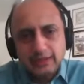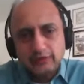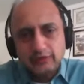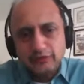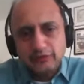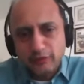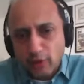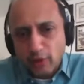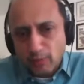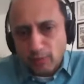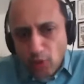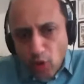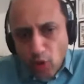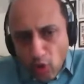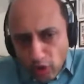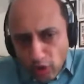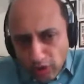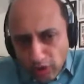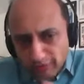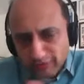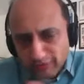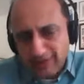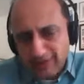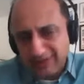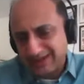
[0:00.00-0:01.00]
from
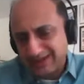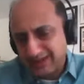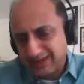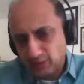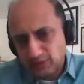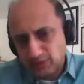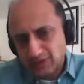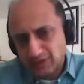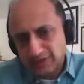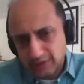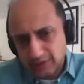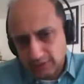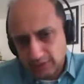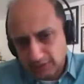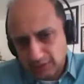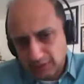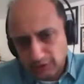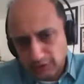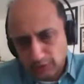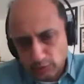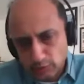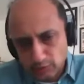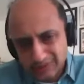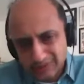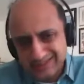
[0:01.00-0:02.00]
all financial
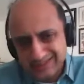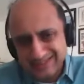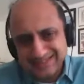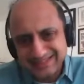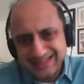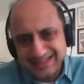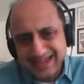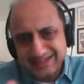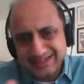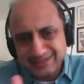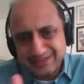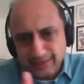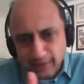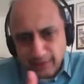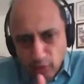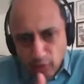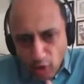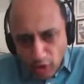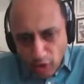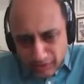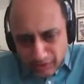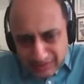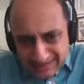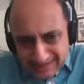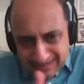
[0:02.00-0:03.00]
institutions and the
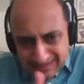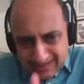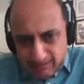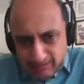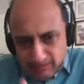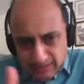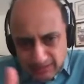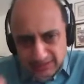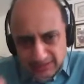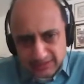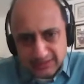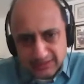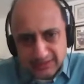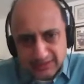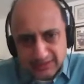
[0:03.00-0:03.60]
concept